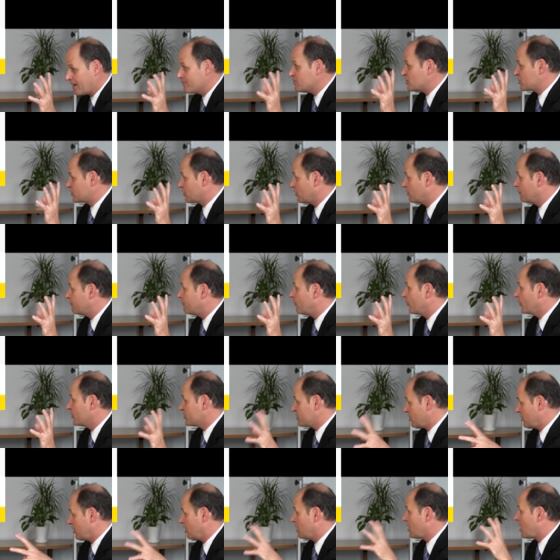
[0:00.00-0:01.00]
I'm just going to
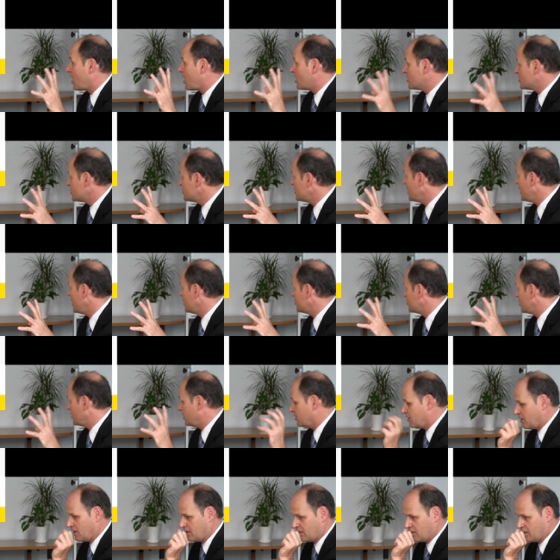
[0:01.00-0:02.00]
focus on the last stage
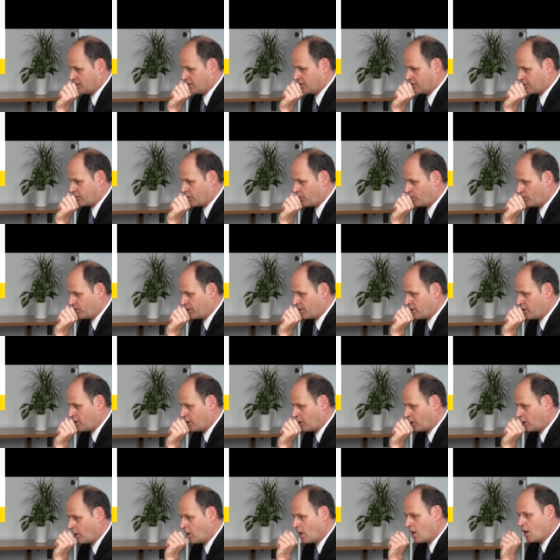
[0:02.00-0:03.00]
in the coding
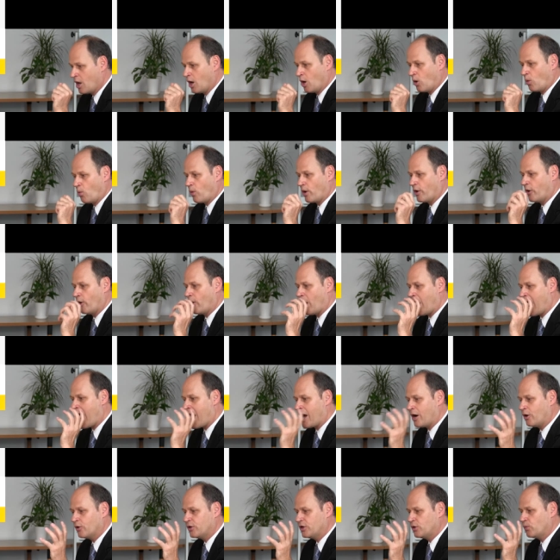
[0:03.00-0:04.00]
here, where
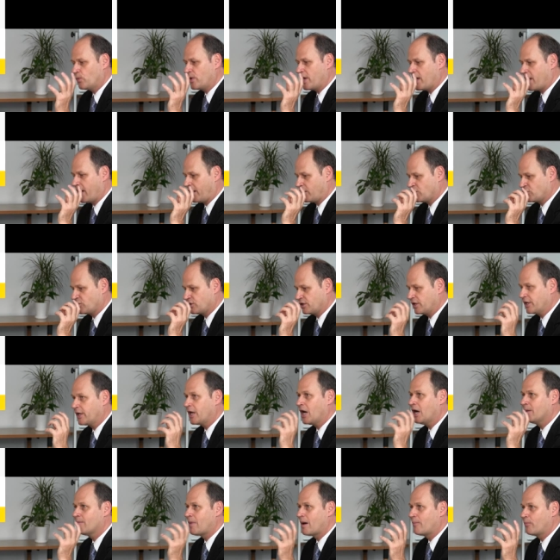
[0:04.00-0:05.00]
how did we
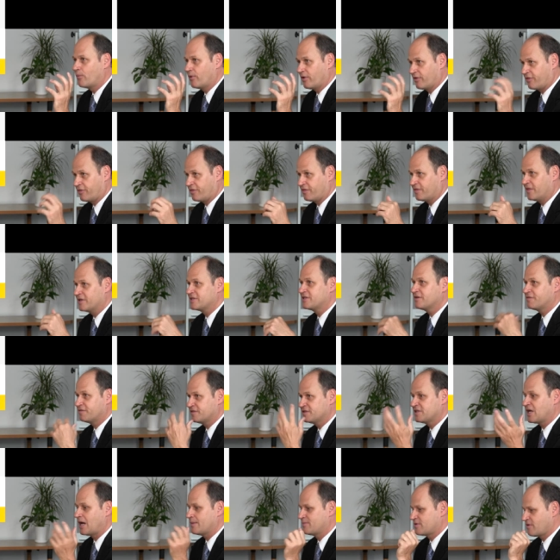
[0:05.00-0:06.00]
actually come up with the
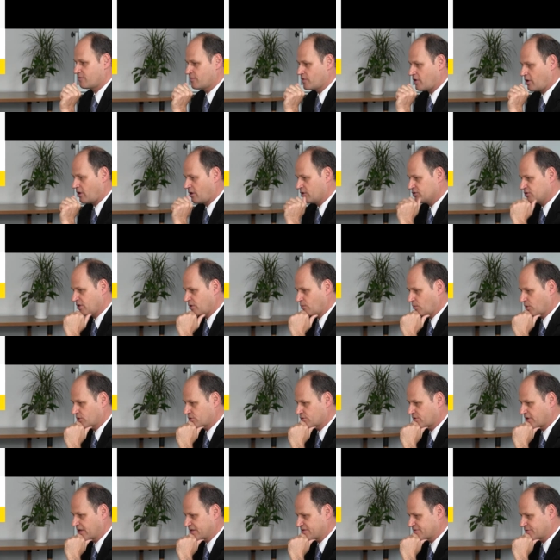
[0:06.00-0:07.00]
different types of knowledge that
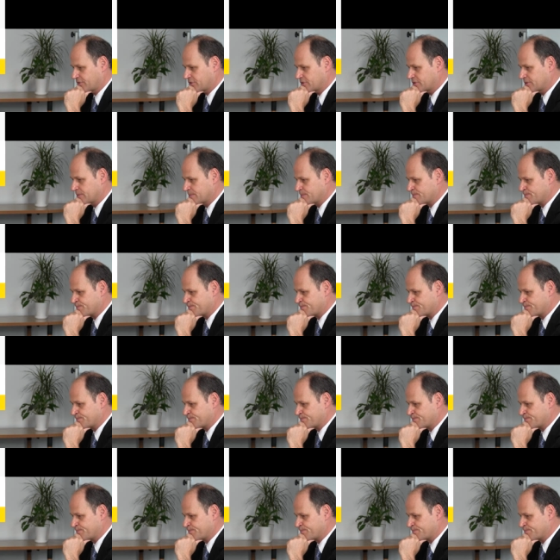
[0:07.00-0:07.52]
were transferred.